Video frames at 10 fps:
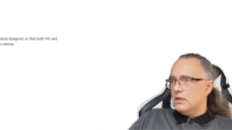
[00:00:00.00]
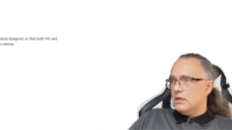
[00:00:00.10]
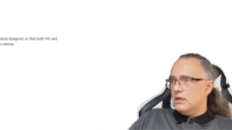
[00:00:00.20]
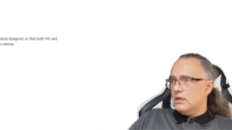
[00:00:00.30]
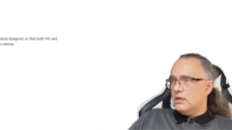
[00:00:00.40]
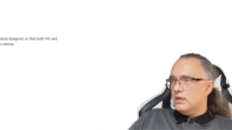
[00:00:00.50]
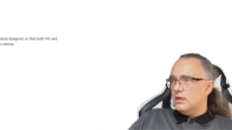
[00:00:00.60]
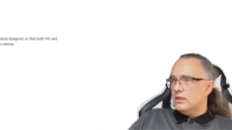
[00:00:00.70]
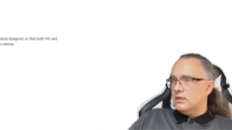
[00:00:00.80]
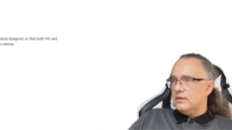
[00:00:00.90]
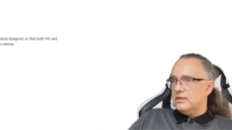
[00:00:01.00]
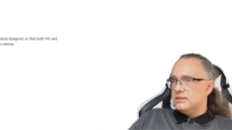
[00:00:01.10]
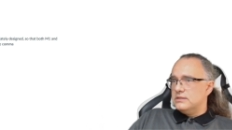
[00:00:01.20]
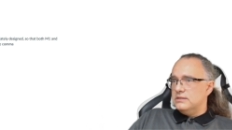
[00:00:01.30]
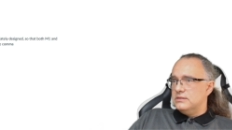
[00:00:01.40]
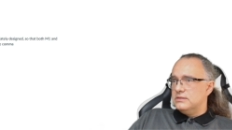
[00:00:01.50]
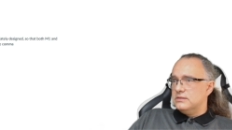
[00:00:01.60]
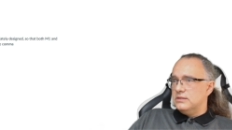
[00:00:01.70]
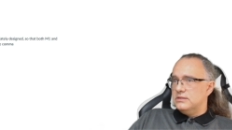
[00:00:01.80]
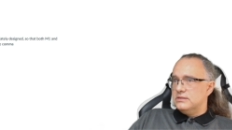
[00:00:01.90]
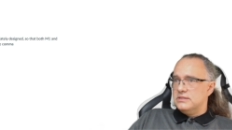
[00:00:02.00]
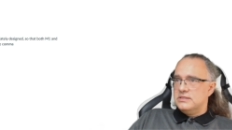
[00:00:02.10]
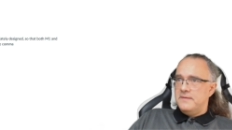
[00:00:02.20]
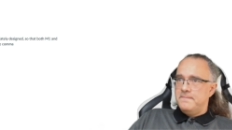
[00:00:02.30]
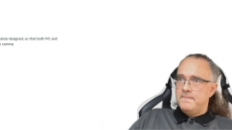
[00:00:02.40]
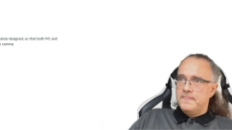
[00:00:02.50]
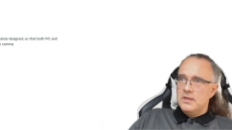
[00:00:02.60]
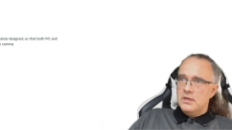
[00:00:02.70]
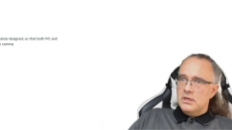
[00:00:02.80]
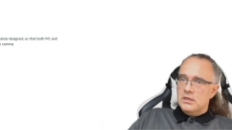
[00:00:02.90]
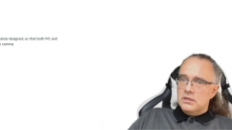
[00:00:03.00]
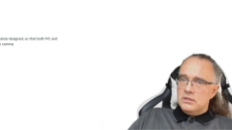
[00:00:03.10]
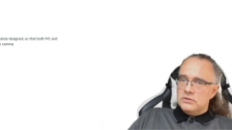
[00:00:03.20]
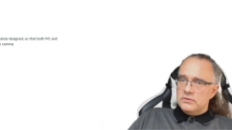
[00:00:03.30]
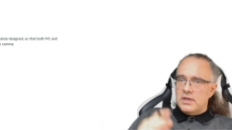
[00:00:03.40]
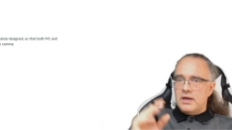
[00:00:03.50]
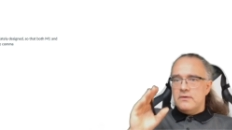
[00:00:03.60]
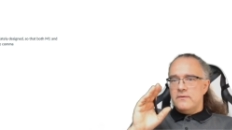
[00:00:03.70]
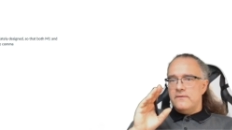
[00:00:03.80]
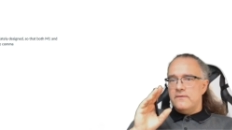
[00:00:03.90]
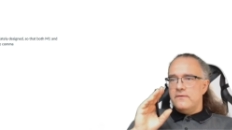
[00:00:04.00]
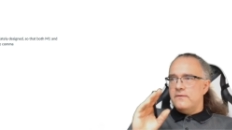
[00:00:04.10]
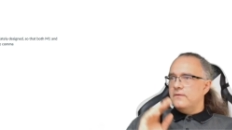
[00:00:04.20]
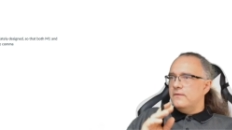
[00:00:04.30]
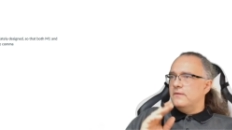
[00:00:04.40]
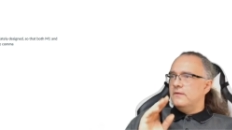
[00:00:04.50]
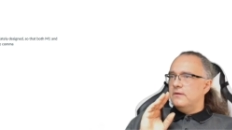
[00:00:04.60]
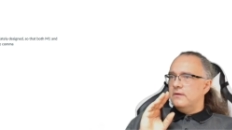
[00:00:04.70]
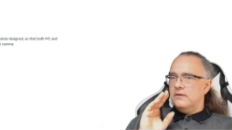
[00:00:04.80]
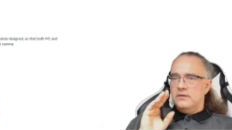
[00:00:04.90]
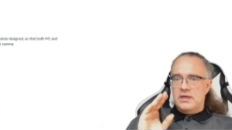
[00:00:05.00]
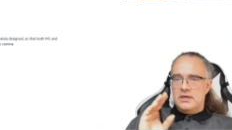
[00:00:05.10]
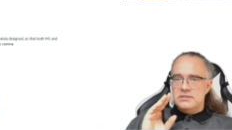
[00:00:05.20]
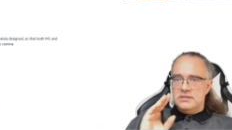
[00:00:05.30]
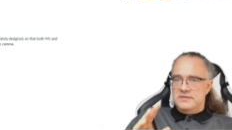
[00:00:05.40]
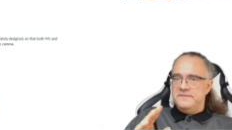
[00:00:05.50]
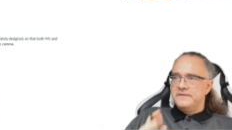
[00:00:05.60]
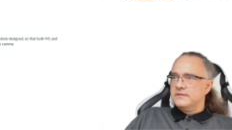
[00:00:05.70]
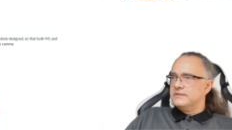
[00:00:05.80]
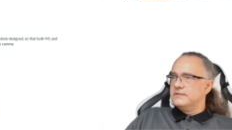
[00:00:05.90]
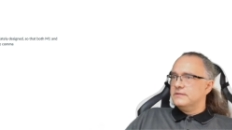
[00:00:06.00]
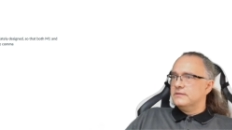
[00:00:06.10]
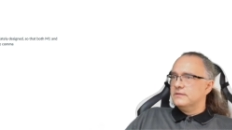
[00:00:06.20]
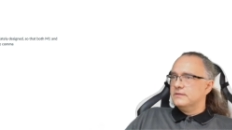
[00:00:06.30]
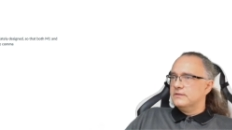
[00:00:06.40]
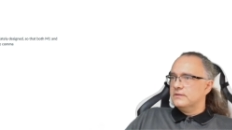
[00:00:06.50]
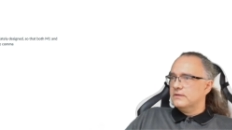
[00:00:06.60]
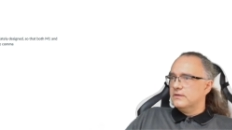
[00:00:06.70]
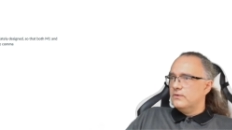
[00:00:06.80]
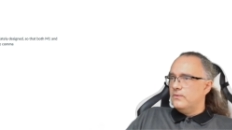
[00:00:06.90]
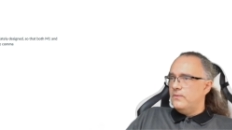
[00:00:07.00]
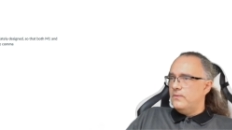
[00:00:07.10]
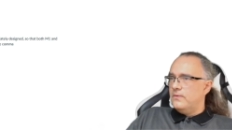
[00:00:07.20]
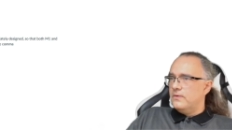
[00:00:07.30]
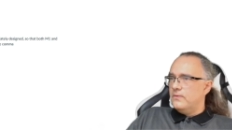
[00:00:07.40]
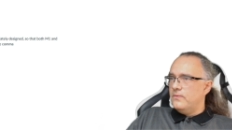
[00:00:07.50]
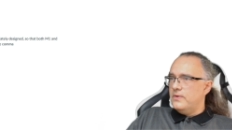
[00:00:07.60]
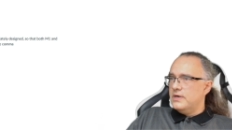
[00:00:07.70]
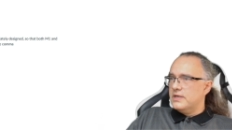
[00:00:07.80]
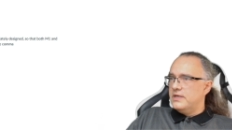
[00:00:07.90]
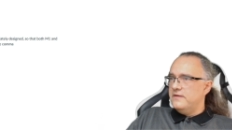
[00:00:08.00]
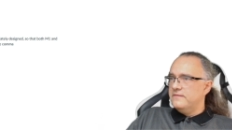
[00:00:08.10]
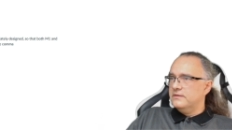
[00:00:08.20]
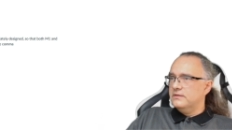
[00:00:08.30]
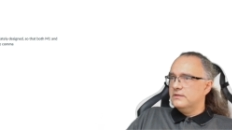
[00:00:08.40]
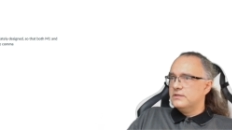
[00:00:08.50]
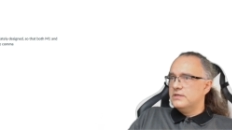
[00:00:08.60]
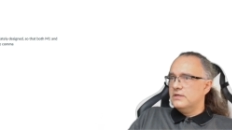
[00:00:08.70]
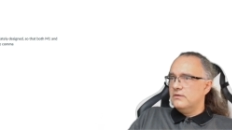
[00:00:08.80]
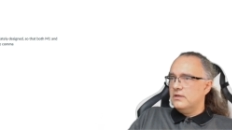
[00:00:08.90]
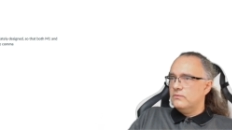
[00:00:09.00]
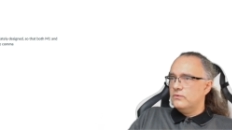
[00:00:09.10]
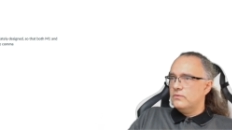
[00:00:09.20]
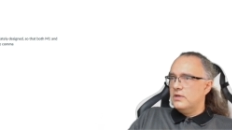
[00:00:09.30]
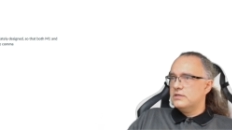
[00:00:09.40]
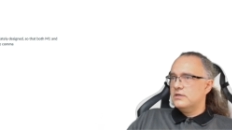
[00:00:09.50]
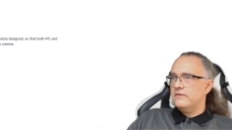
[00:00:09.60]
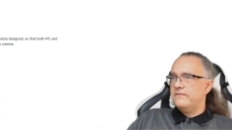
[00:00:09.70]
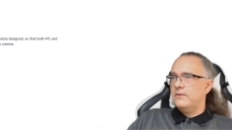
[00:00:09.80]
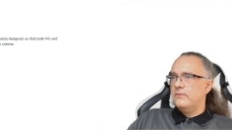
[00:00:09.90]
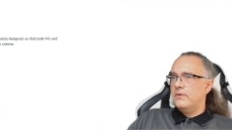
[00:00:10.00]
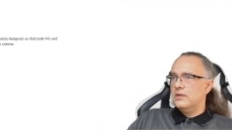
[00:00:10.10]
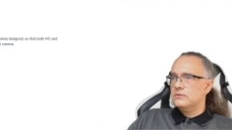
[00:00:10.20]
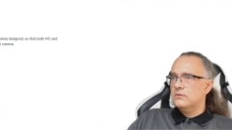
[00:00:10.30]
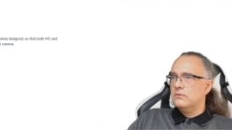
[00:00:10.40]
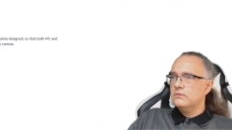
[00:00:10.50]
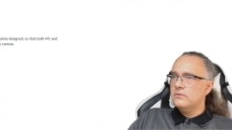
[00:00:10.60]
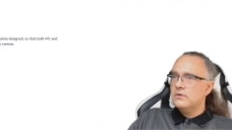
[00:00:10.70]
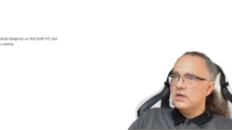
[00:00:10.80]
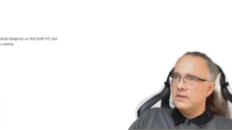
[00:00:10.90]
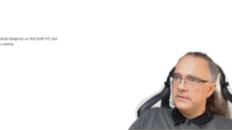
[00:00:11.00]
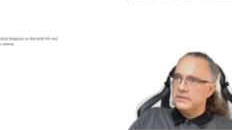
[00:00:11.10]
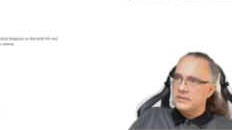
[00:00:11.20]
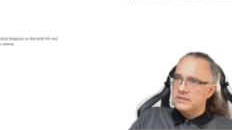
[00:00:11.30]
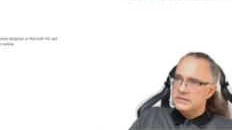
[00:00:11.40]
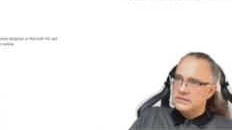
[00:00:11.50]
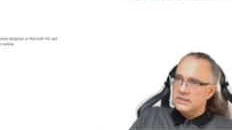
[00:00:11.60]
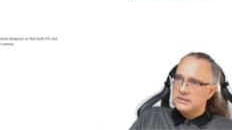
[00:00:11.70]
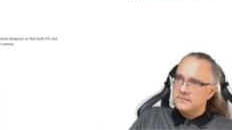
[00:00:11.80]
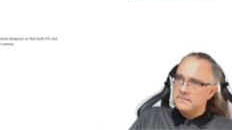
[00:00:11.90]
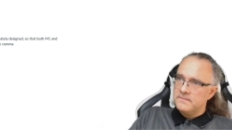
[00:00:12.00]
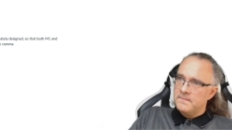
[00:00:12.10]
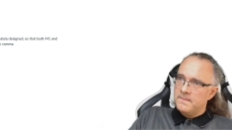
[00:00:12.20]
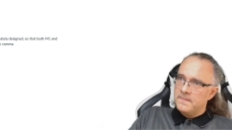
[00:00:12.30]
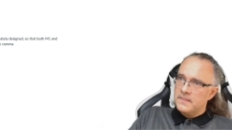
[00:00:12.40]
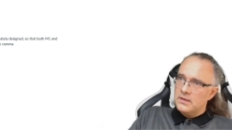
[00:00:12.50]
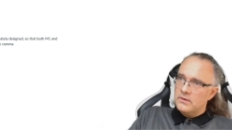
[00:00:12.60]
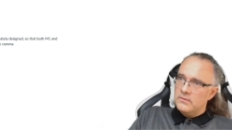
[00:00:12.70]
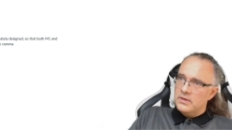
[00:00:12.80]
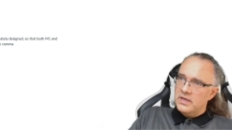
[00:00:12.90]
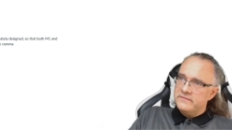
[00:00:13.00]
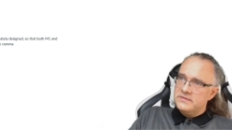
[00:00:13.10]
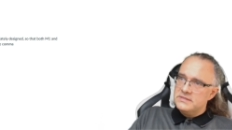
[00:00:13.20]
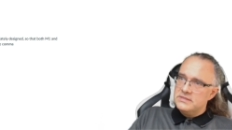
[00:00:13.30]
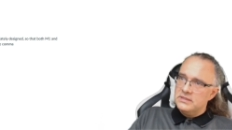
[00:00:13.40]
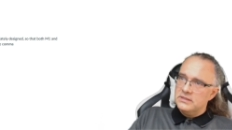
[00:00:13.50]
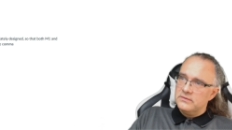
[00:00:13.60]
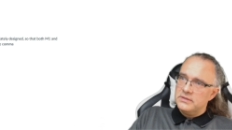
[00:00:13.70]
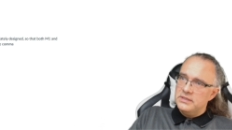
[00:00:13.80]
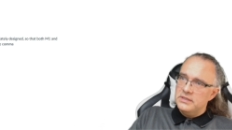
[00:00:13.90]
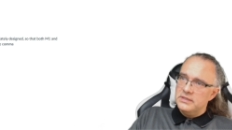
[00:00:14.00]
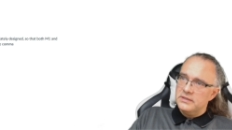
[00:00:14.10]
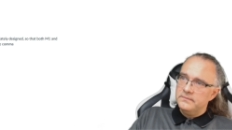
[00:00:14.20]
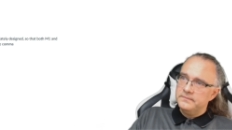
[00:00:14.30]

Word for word: And the rest is the same. So now there is a difference. We are given the channel length modulation of M1. So what will happen is that we have this signal here,